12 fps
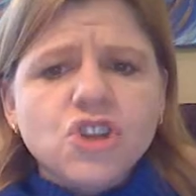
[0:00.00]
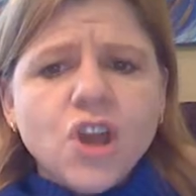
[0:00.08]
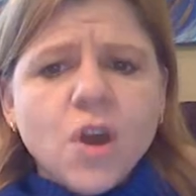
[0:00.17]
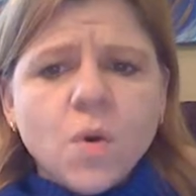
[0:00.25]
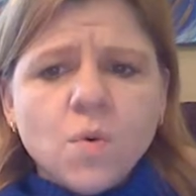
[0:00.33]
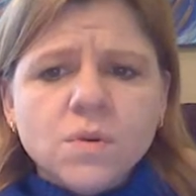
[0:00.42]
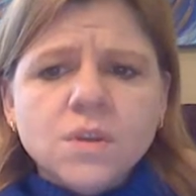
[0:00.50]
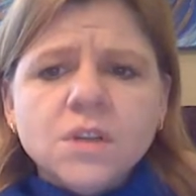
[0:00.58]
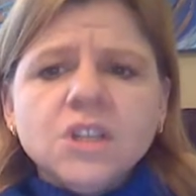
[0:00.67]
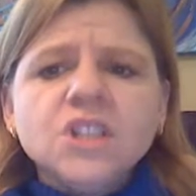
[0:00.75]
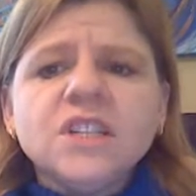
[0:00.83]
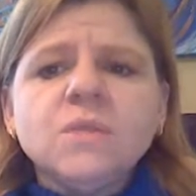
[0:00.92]
No,
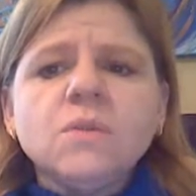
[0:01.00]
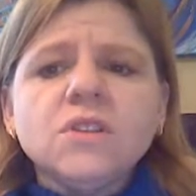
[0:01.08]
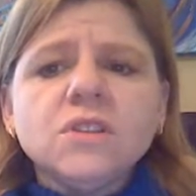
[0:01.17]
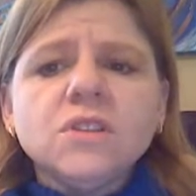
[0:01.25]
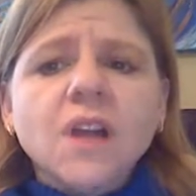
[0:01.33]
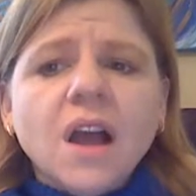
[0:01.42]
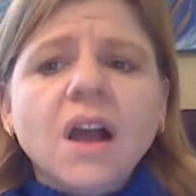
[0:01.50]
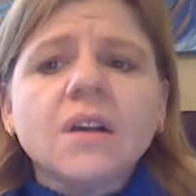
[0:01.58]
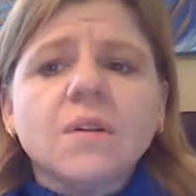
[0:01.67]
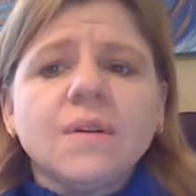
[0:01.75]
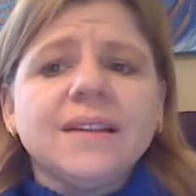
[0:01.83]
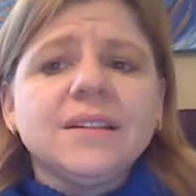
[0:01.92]
she was not
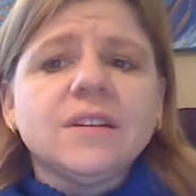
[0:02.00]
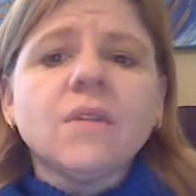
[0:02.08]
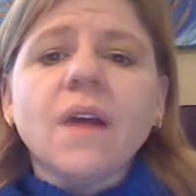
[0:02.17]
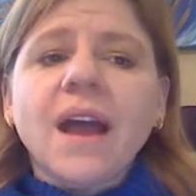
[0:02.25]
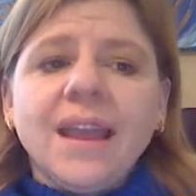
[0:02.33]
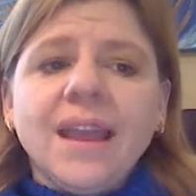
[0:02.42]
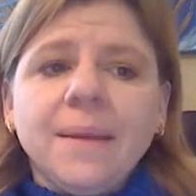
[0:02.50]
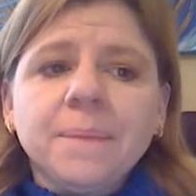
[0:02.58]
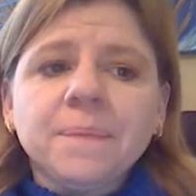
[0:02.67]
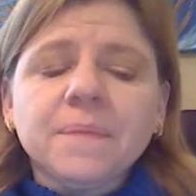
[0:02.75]
going to cry.